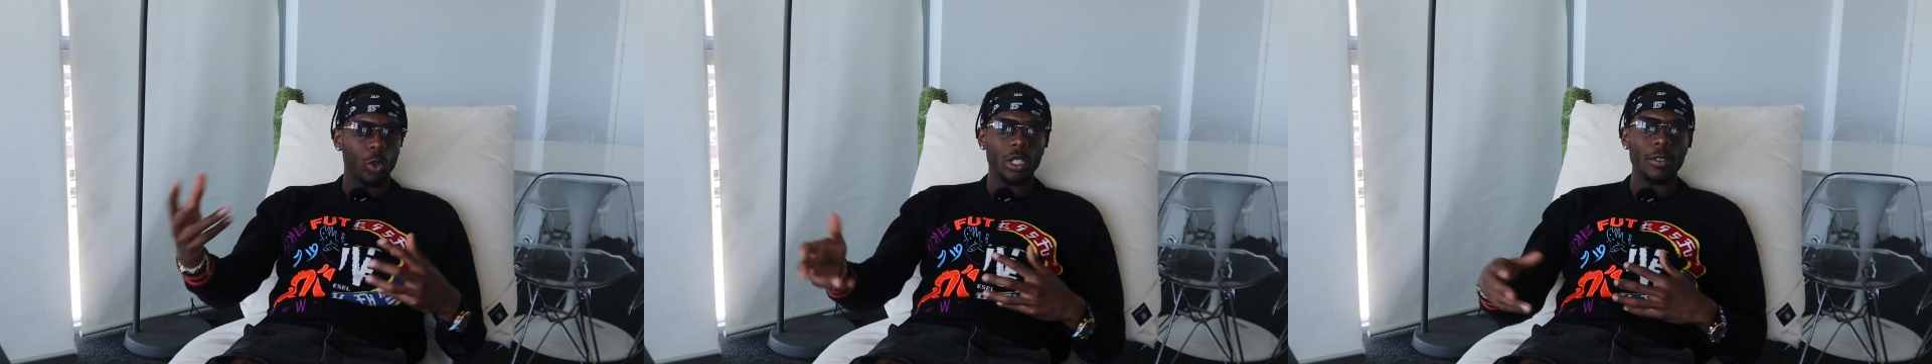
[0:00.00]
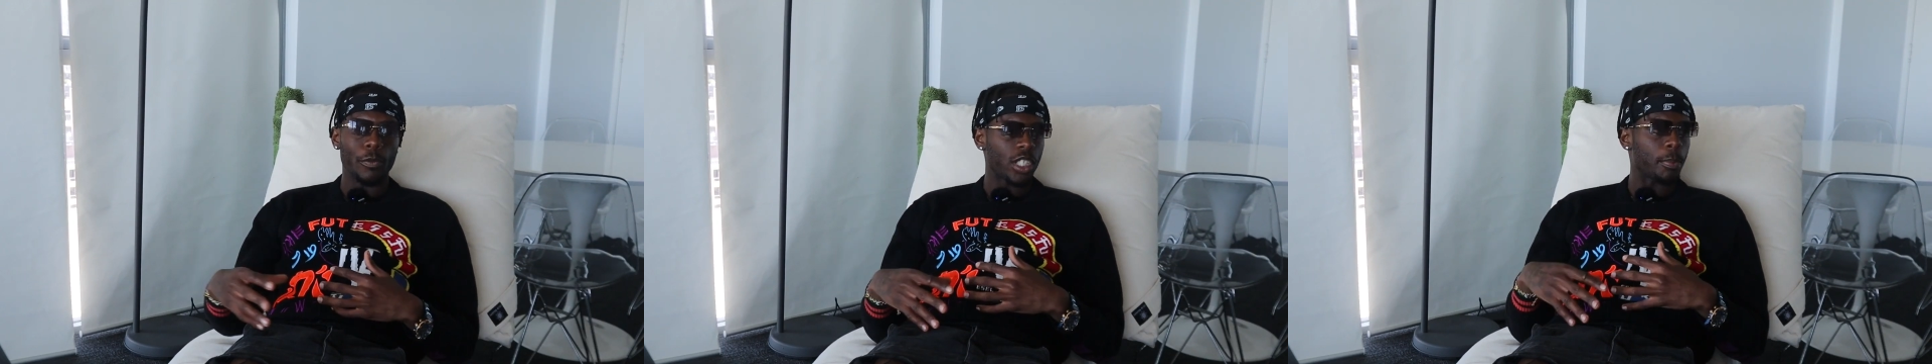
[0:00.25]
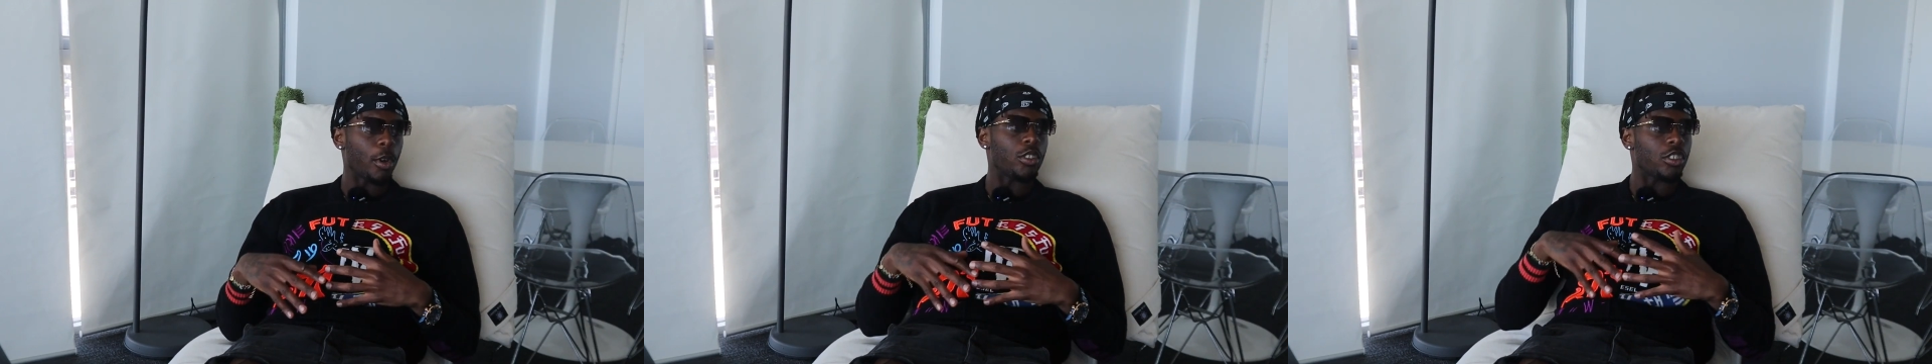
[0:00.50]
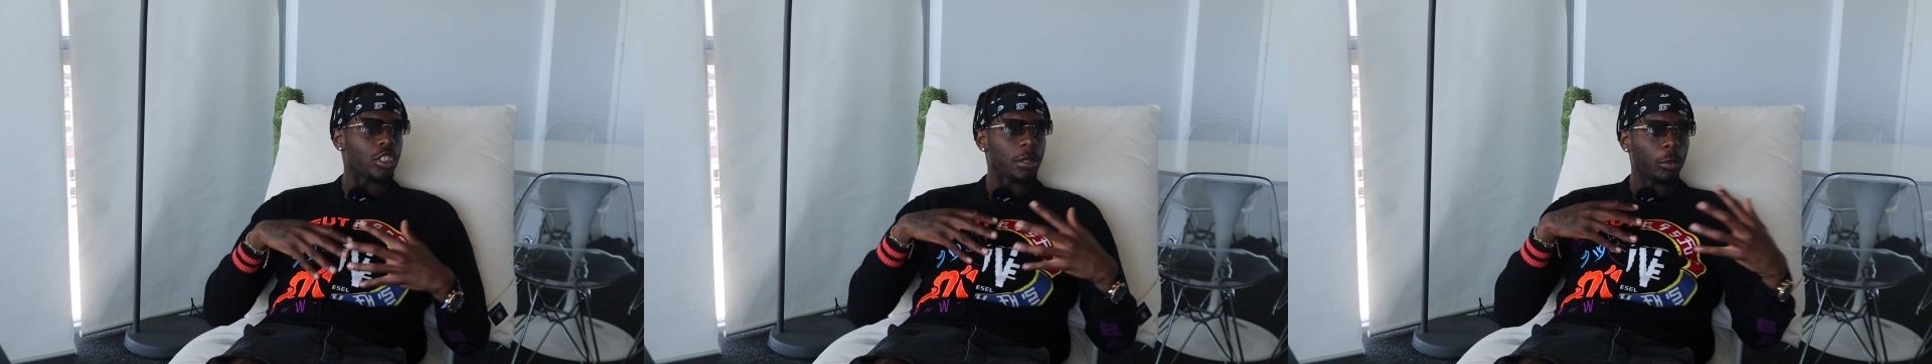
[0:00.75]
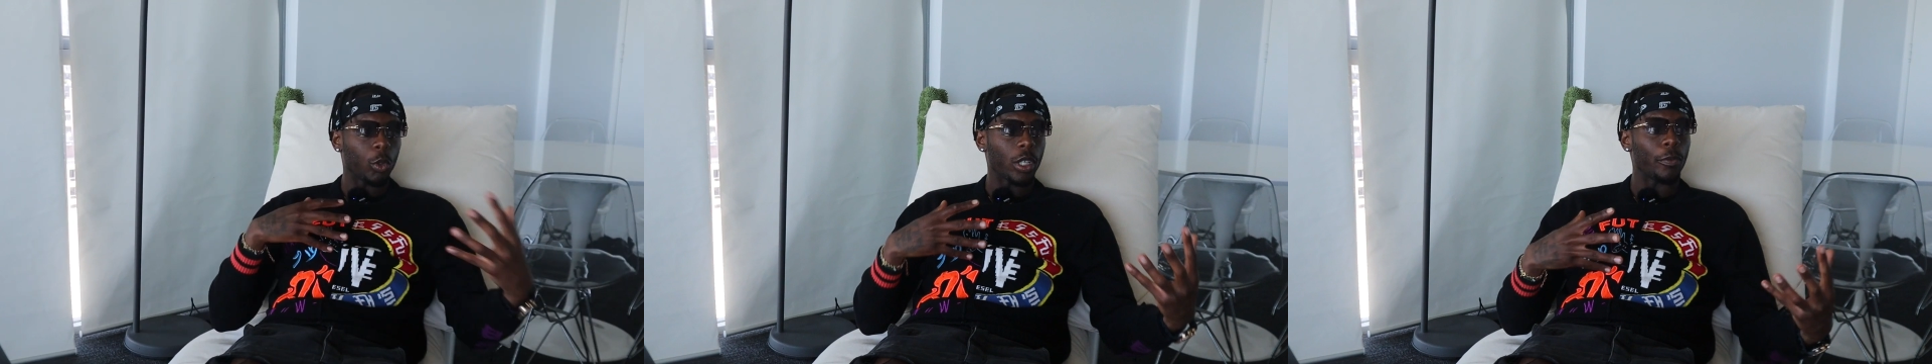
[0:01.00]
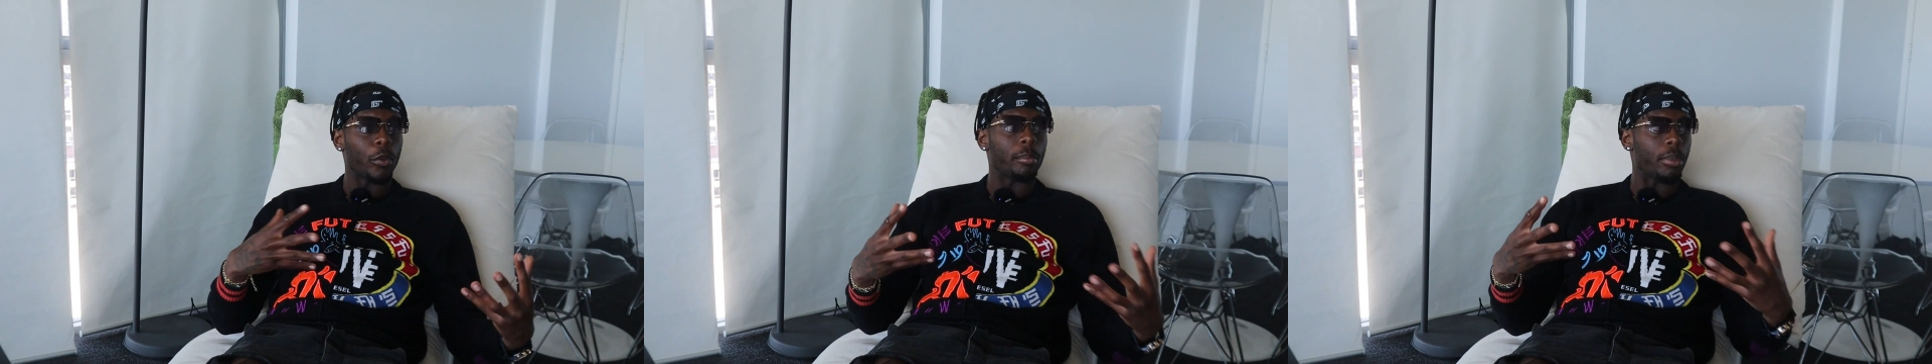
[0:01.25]
looking for sponsorship,
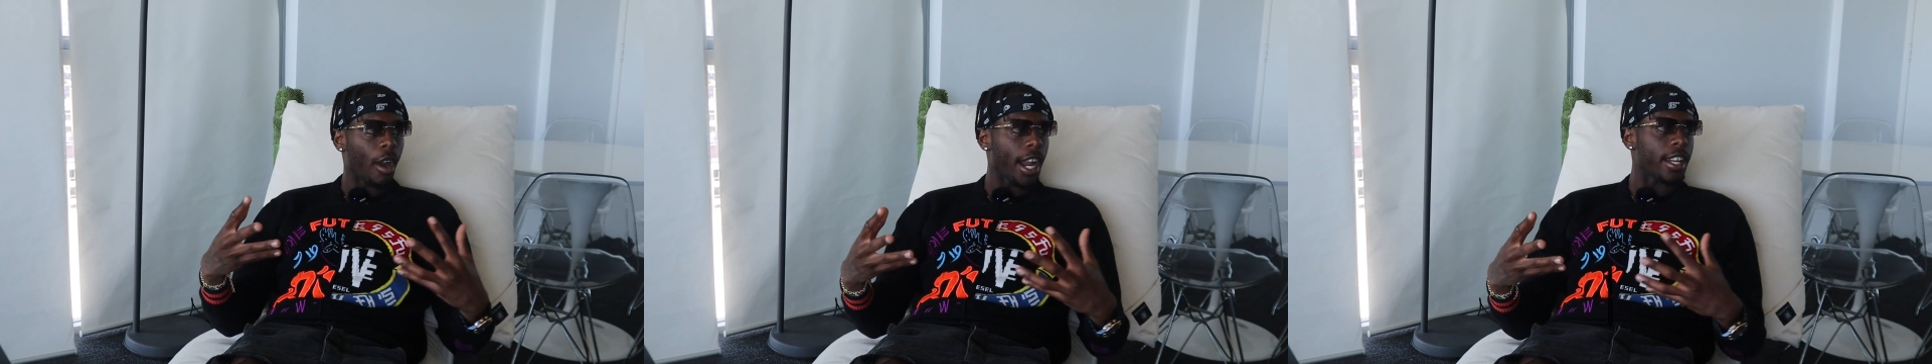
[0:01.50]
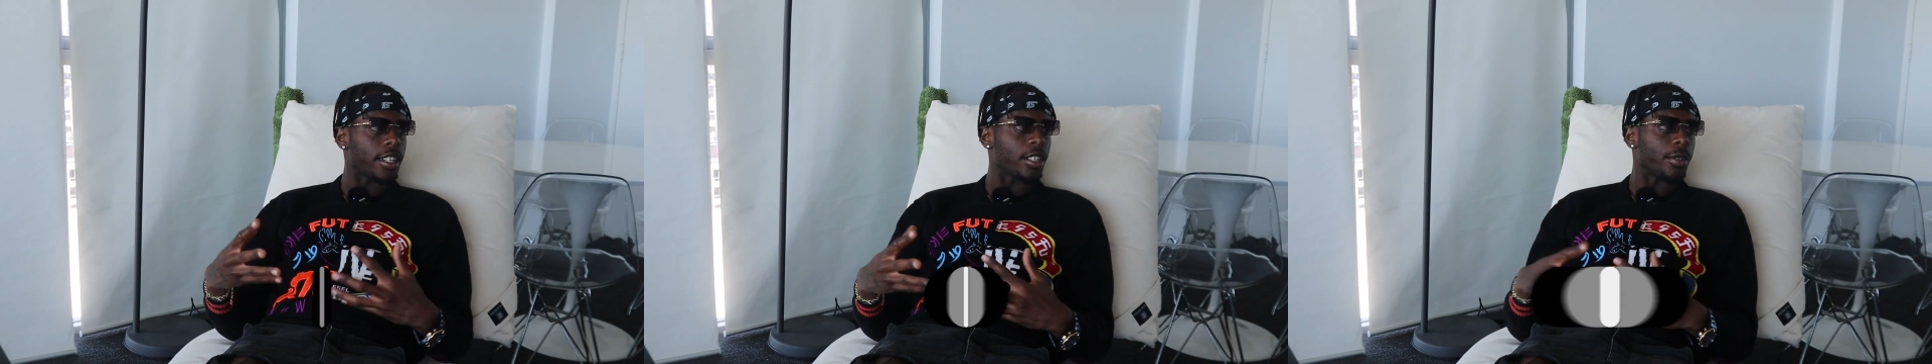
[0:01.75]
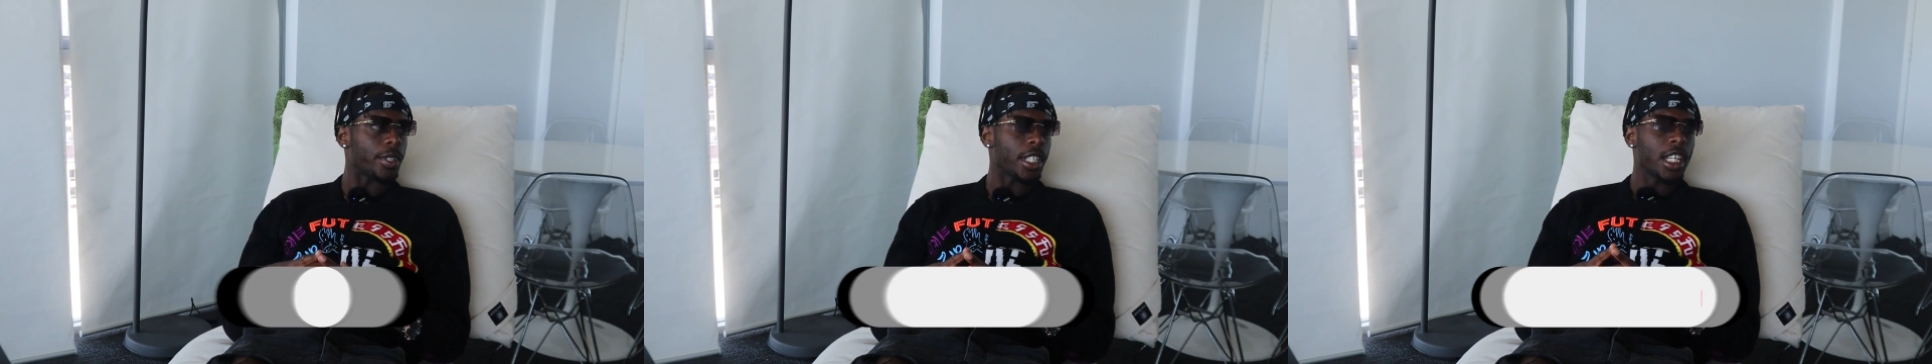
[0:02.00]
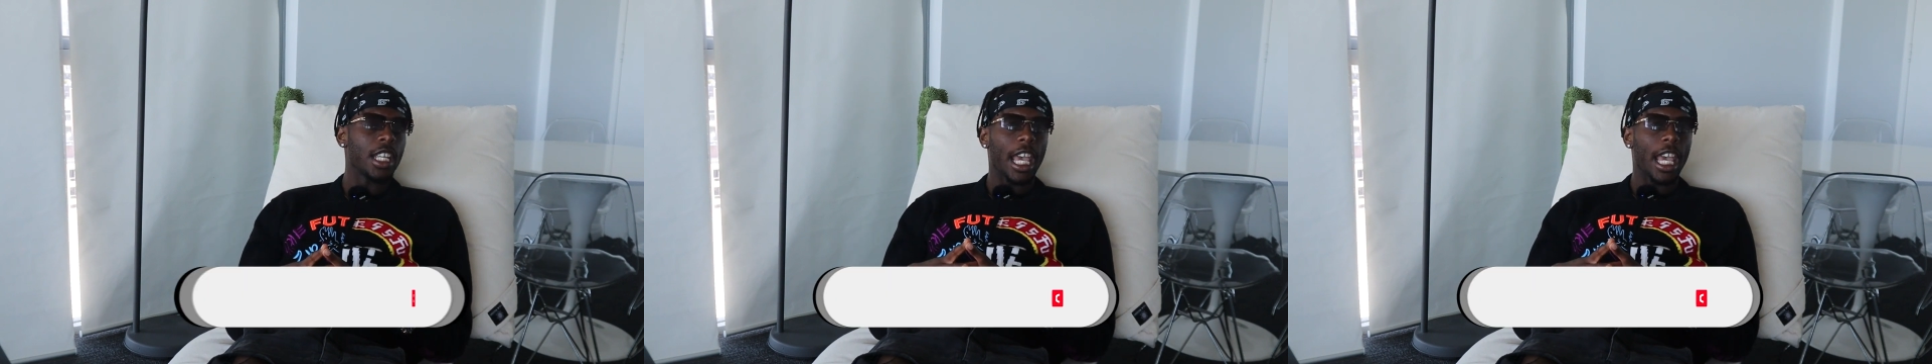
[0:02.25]
looking for brand deals.